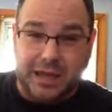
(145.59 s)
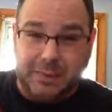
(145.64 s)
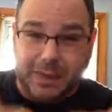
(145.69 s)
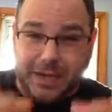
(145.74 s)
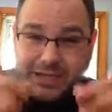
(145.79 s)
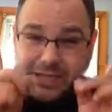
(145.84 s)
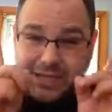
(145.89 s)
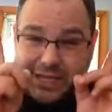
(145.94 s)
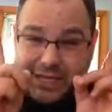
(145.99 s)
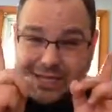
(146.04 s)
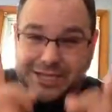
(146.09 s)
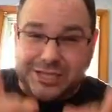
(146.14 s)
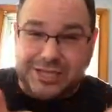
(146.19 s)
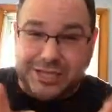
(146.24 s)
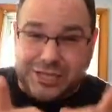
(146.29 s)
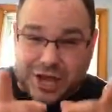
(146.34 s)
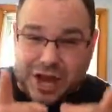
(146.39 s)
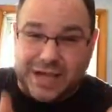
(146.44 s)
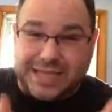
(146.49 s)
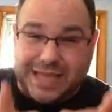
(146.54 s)
But it's a
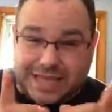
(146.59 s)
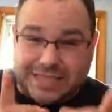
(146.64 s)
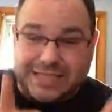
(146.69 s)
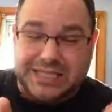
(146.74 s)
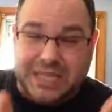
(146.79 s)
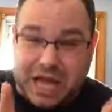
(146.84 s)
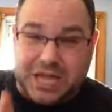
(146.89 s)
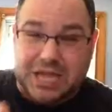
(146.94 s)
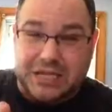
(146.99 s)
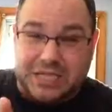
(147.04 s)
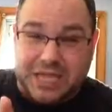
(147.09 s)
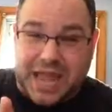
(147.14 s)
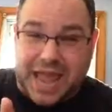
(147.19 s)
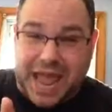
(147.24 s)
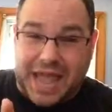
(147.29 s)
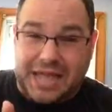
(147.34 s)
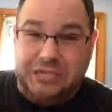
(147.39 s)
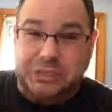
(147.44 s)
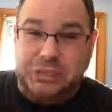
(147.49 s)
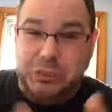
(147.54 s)
good song to get stuck in your
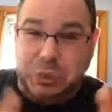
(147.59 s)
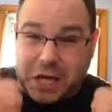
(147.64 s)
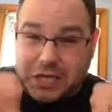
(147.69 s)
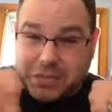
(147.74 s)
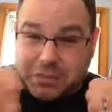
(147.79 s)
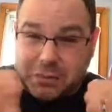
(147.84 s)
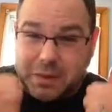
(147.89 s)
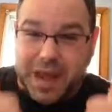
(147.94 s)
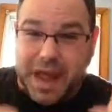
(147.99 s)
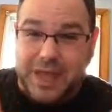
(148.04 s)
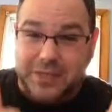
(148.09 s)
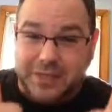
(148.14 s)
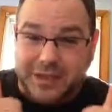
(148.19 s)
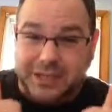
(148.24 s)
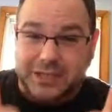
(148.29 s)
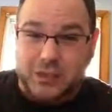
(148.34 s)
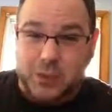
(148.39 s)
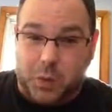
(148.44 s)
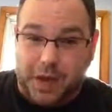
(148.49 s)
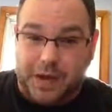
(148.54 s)
head. Trust me on
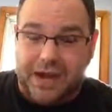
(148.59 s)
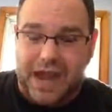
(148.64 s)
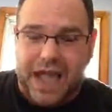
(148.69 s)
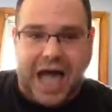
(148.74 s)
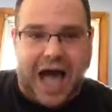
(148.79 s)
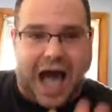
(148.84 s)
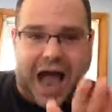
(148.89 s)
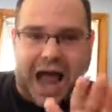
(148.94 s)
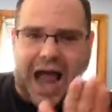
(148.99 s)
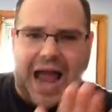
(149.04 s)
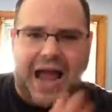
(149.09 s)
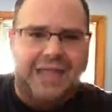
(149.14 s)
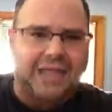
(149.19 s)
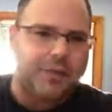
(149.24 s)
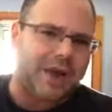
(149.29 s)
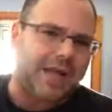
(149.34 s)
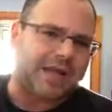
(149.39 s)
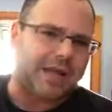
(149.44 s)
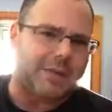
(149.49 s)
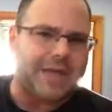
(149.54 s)
this one. I
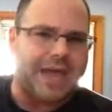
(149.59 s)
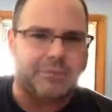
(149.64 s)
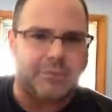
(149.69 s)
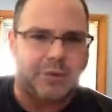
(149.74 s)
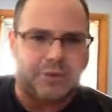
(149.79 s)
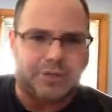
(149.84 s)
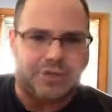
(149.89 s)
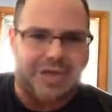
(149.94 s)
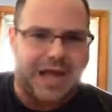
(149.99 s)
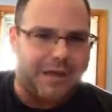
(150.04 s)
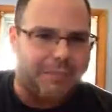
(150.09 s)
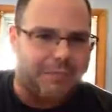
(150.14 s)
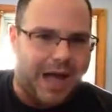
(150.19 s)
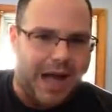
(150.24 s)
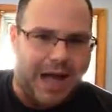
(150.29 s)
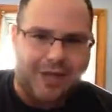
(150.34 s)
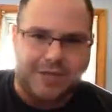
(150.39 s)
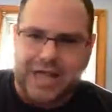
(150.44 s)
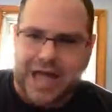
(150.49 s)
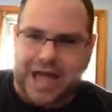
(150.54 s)
highly recommend Moonshine
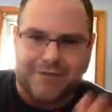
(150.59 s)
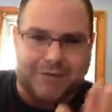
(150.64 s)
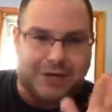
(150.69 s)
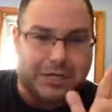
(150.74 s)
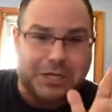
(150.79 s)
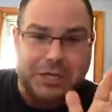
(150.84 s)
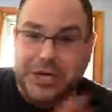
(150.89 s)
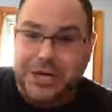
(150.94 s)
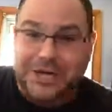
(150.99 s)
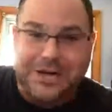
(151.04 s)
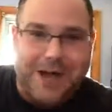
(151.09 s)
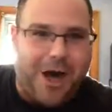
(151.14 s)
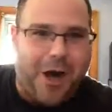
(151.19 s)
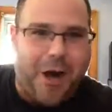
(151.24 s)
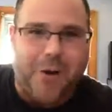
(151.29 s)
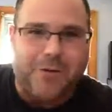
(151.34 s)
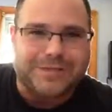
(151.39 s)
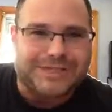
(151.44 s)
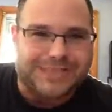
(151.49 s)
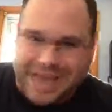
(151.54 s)
Mountain. You have a good
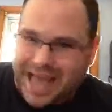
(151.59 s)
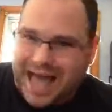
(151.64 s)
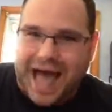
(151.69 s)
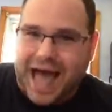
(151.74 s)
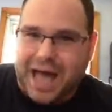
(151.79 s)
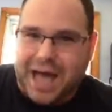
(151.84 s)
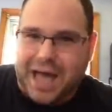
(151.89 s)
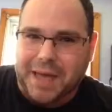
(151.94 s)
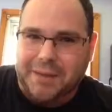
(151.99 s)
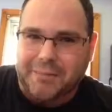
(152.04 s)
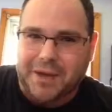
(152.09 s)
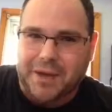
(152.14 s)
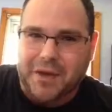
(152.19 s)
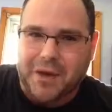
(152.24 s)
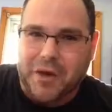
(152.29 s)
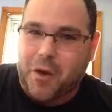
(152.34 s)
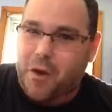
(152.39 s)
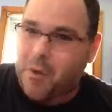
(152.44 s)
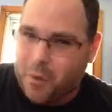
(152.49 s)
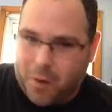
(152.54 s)
old time
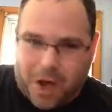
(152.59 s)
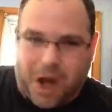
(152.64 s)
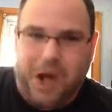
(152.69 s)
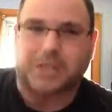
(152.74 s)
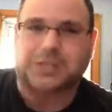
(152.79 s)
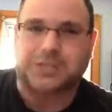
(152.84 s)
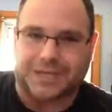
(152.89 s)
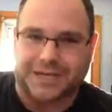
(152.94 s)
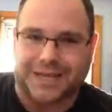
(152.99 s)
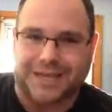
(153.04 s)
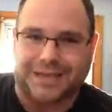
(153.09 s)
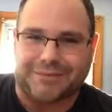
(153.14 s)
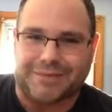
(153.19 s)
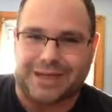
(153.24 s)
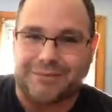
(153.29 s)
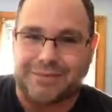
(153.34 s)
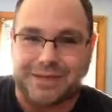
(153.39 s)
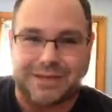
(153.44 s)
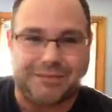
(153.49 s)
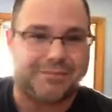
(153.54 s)
watching it.
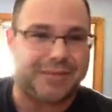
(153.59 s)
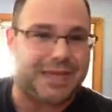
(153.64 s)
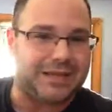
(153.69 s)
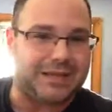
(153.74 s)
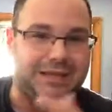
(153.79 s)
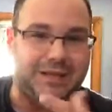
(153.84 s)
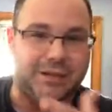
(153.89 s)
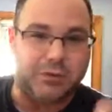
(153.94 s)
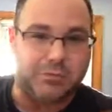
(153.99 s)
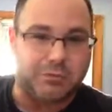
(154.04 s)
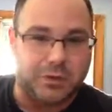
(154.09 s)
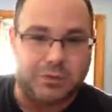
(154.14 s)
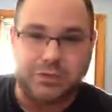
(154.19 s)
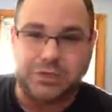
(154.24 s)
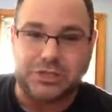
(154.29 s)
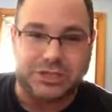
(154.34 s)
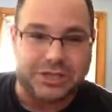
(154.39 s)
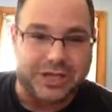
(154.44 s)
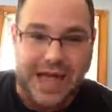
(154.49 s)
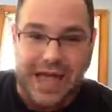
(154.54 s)
Maybe you make a little
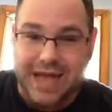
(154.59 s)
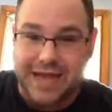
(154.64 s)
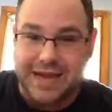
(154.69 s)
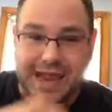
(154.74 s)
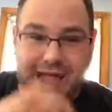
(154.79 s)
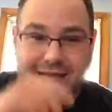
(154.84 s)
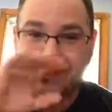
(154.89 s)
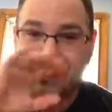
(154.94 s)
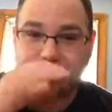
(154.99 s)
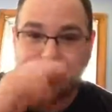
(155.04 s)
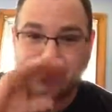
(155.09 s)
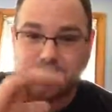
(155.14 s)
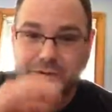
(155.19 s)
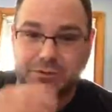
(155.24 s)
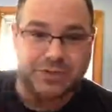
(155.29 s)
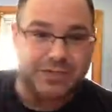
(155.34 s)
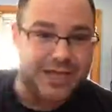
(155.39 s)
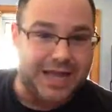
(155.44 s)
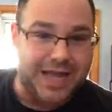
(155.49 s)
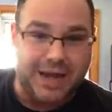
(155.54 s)
moonshine. Have a little
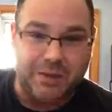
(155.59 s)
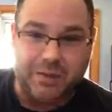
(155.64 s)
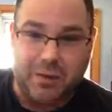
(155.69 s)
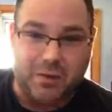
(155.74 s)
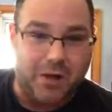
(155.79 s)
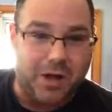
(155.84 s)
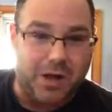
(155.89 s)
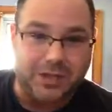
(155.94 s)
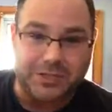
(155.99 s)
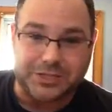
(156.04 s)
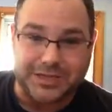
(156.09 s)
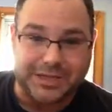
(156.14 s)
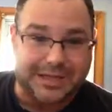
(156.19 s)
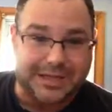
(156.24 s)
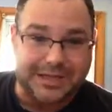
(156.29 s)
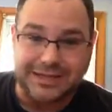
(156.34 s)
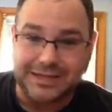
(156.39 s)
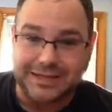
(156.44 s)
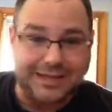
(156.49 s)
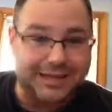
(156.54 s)
moonshine while watching
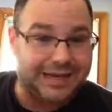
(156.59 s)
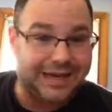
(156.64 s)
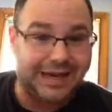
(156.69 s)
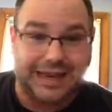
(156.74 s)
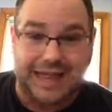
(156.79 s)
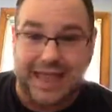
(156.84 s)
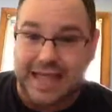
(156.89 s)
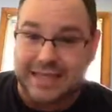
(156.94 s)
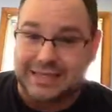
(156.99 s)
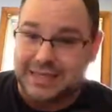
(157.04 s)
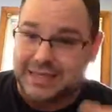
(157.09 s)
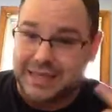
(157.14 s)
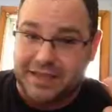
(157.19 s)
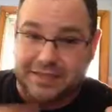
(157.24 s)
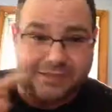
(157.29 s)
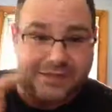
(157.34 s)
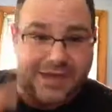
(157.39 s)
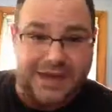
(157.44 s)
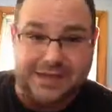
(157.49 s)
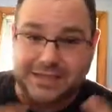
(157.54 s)
it. It'll add to the
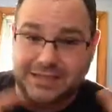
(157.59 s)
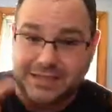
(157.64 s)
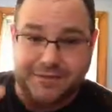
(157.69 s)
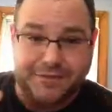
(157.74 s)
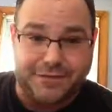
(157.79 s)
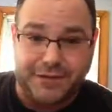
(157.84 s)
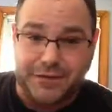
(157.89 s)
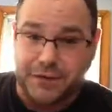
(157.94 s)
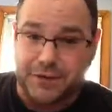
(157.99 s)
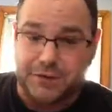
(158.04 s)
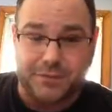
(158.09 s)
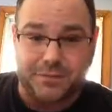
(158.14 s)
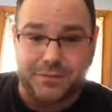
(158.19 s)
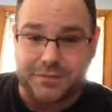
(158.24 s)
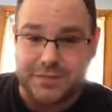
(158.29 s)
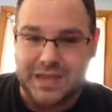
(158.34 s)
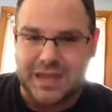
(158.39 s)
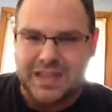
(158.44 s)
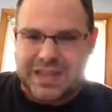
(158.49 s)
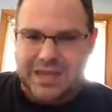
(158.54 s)
effects of the film.
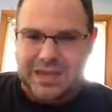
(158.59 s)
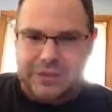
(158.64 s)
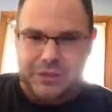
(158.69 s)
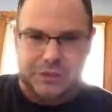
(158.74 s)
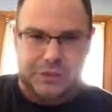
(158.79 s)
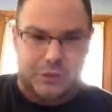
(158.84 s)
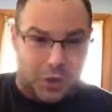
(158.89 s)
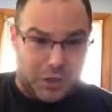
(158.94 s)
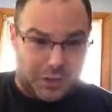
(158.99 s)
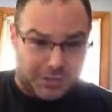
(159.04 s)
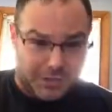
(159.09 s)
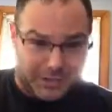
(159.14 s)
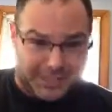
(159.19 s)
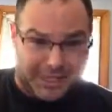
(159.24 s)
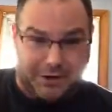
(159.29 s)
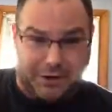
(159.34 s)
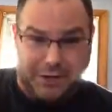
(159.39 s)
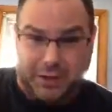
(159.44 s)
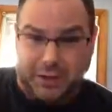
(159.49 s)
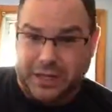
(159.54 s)
The source
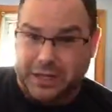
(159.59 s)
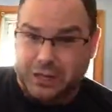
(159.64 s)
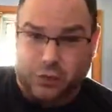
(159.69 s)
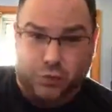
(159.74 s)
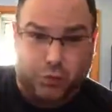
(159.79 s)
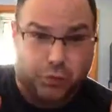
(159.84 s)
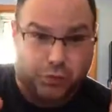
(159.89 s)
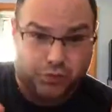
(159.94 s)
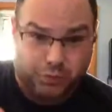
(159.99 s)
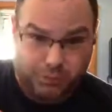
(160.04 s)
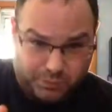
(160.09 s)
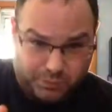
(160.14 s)
material is...